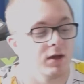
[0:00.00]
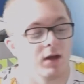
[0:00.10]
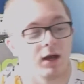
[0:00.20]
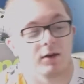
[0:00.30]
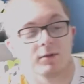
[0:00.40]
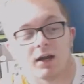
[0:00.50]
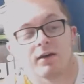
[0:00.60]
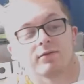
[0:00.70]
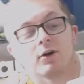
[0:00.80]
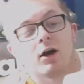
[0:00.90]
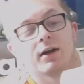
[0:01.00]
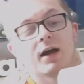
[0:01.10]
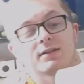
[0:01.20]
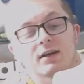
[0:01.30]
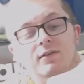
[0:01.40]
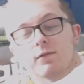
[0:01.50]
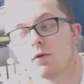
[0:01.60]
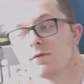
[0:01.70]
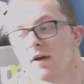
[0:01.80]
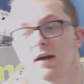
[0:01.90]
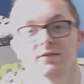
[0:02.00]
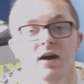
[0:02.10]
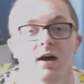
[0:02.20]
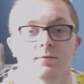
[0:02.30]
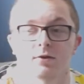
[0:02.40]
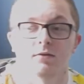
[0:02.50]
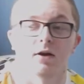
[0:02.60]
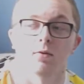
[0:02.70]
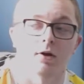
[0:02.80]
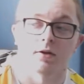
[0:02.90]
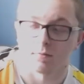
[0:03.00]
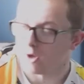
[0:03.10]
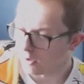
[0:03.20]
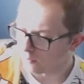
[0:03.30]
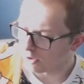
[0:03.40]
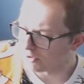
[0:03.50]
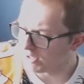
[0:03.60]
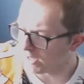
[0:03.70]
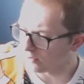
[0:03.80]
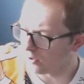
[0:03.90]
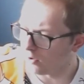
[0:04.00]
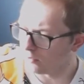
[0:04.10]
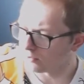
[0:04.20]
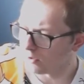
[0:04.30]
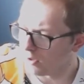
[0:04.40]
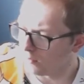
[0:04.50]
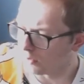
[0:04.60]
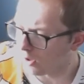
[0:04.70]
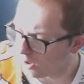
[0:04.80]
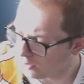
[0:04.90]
And I mean, I've gotten asked like 4 or 5 times whenever I wear them, where'd you get those? What are